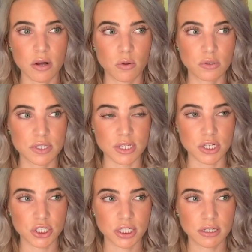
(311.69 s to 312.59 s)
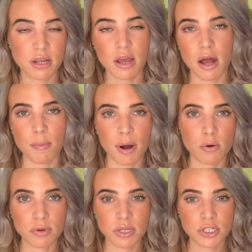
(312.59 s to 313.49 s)
whole discussion
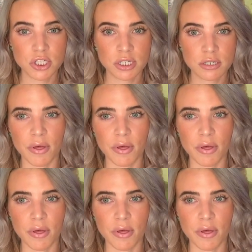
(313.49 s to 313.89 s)
about religion.